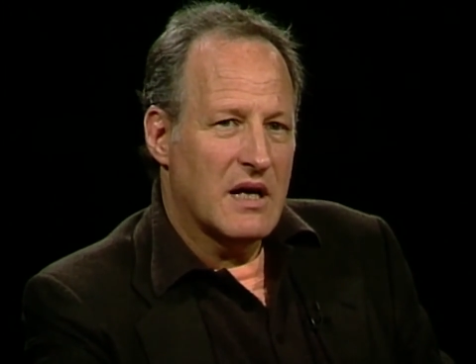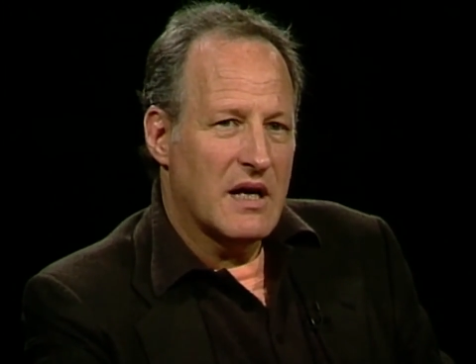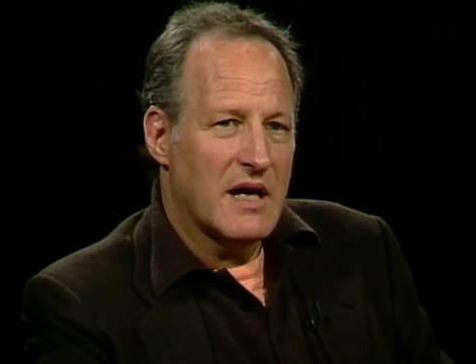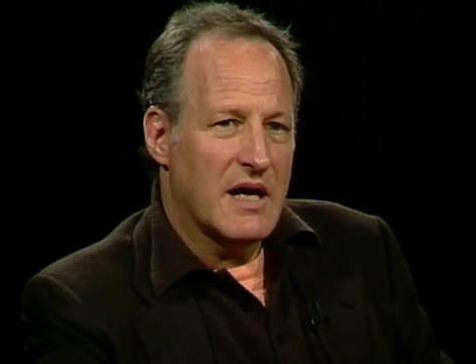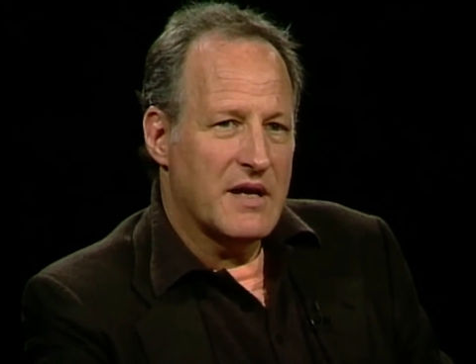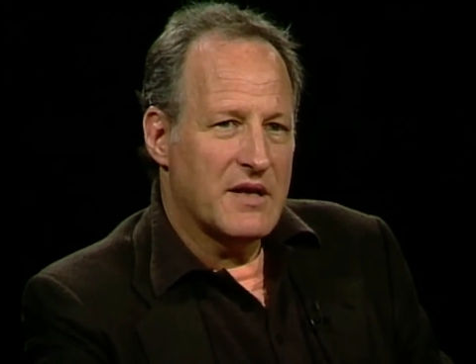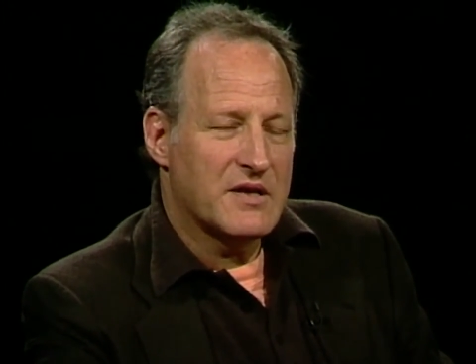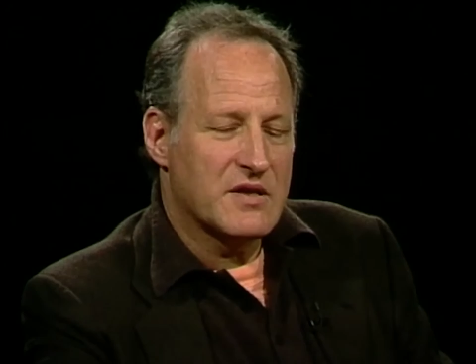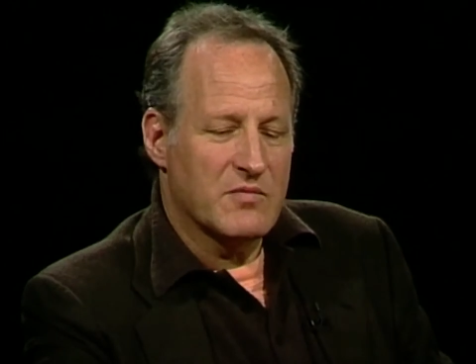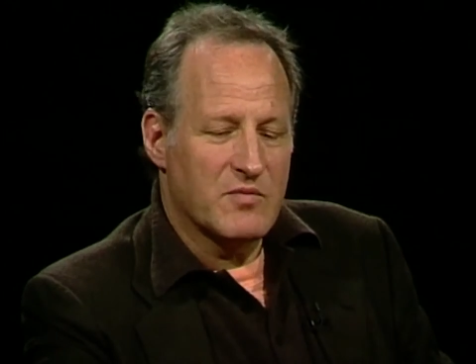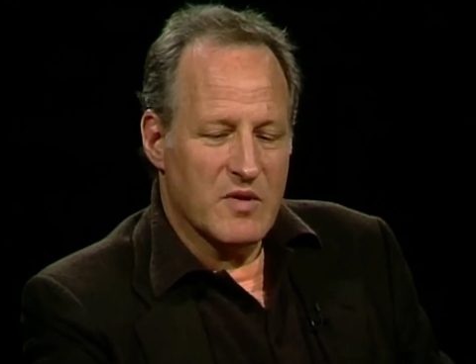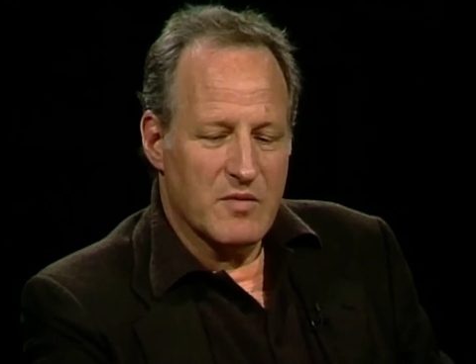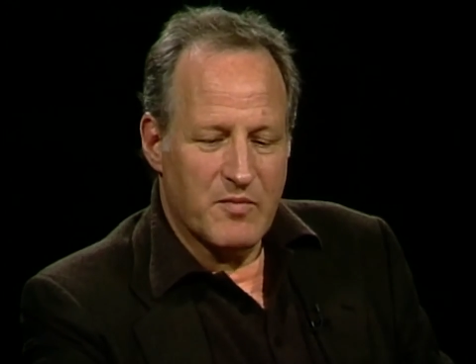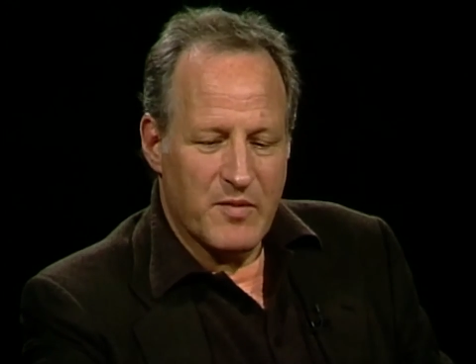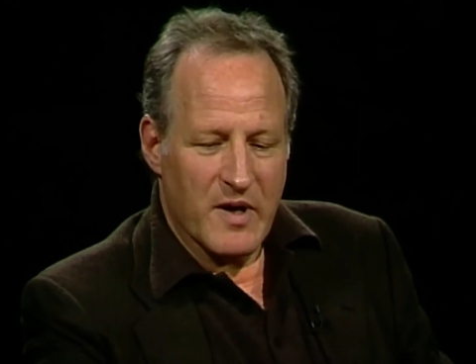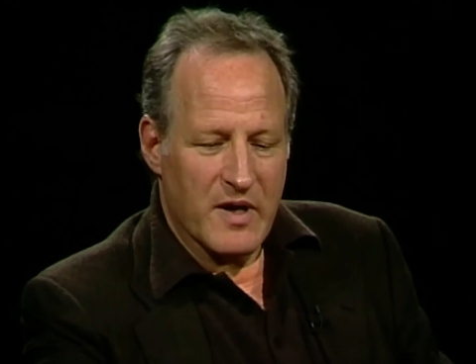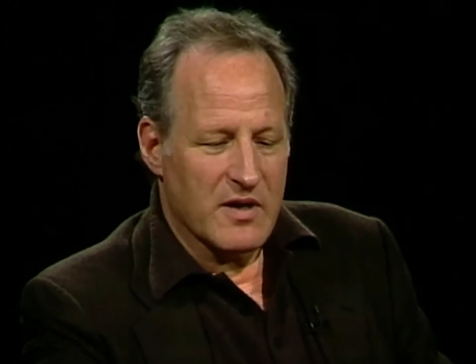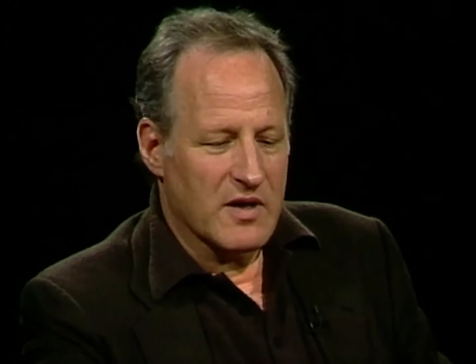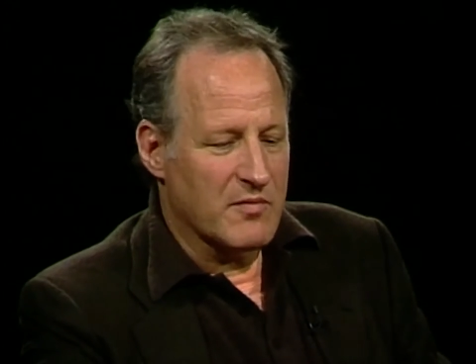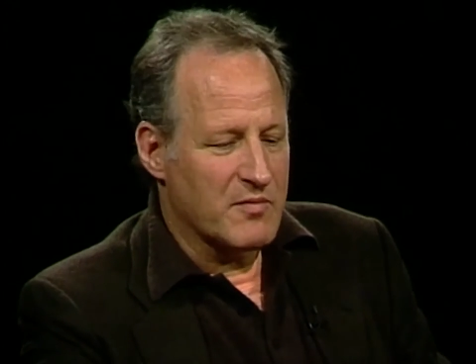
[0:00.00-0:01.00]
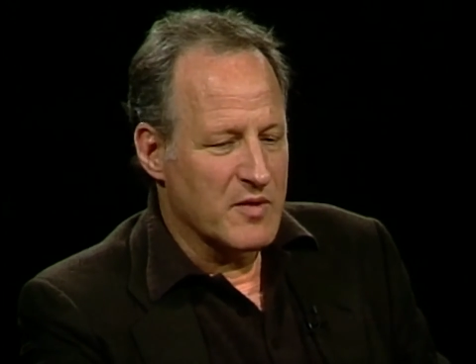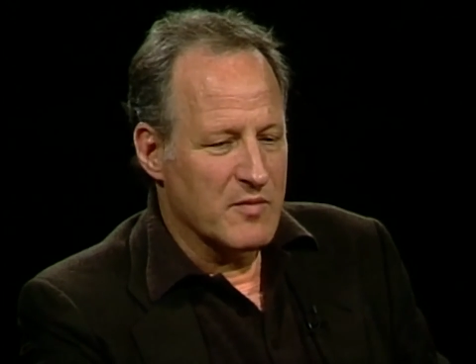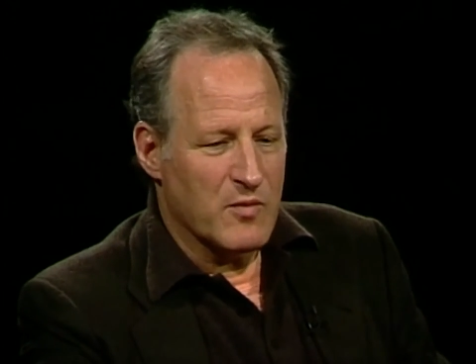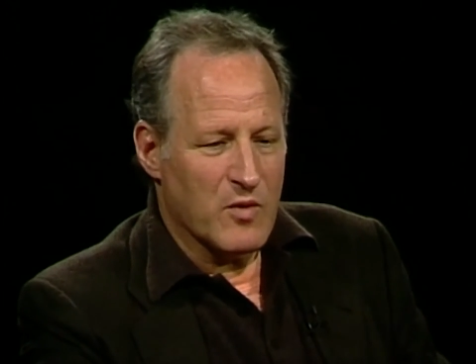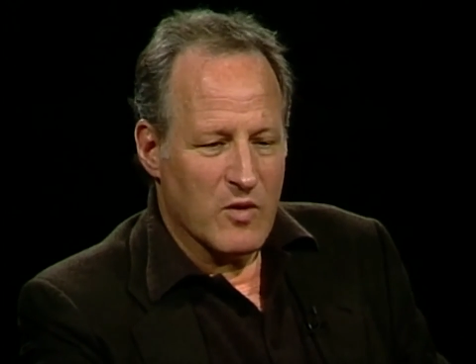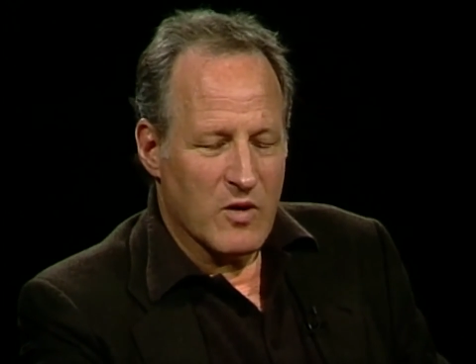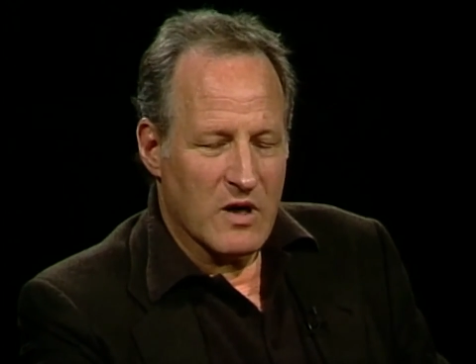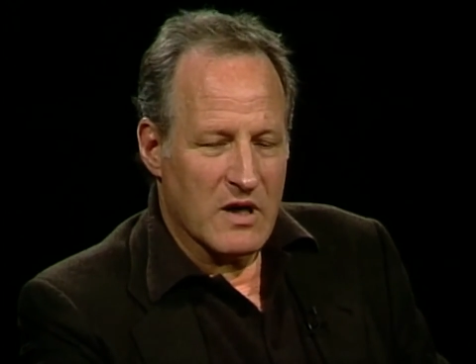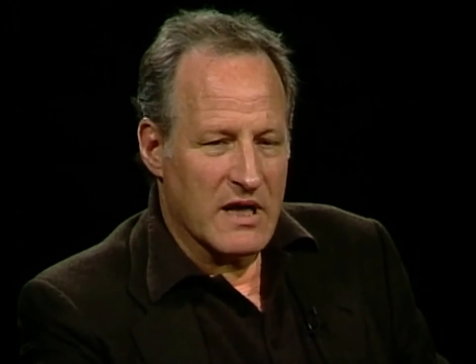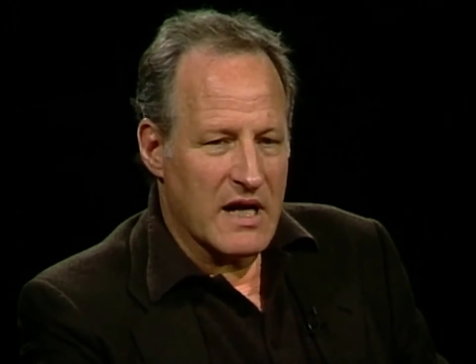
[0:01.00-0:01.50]
and this will be better. It'll be
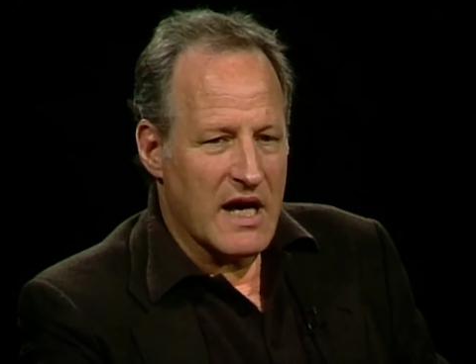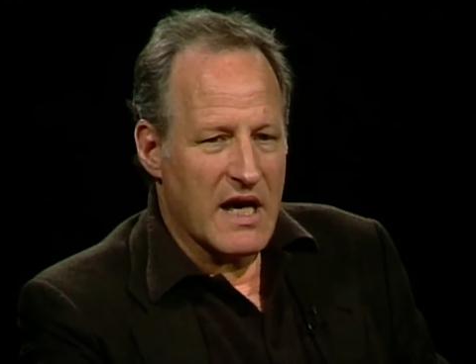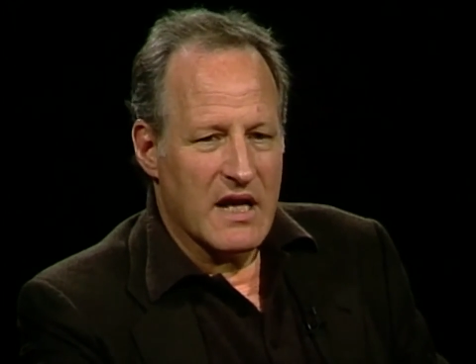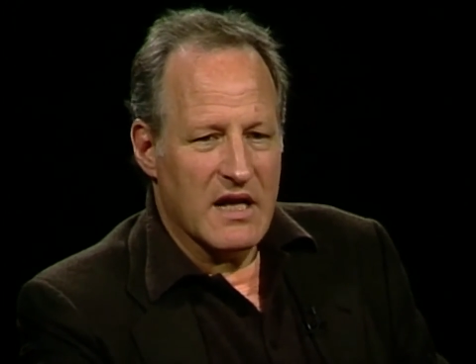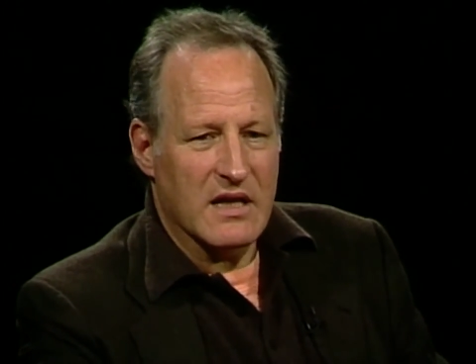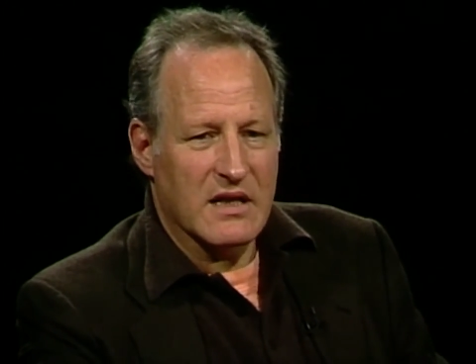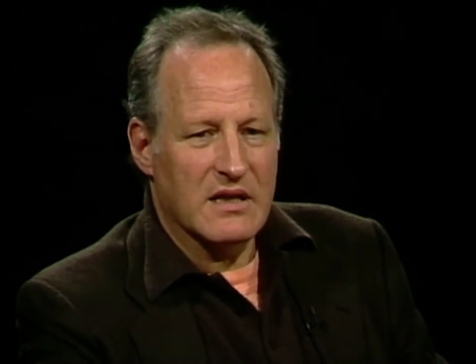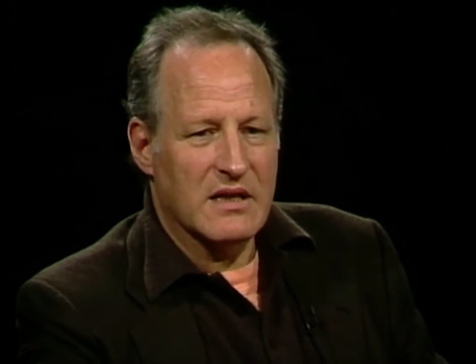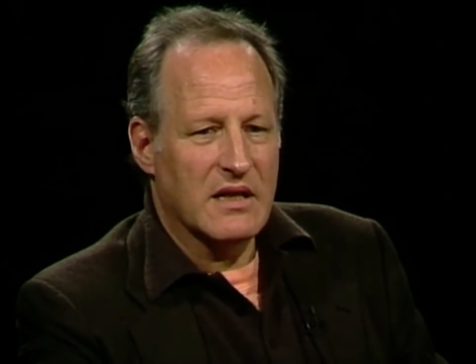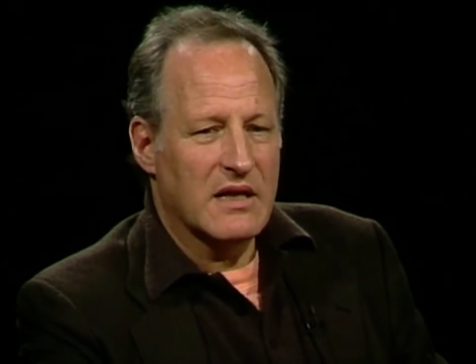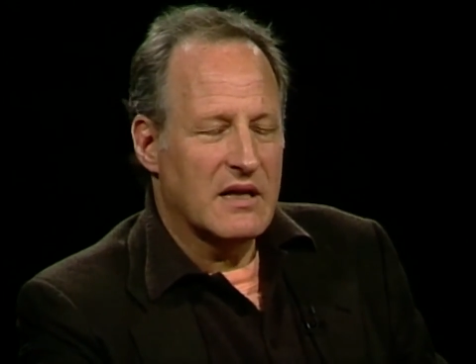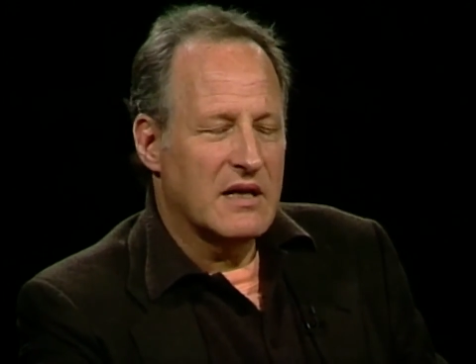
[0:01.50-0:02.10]
more organic.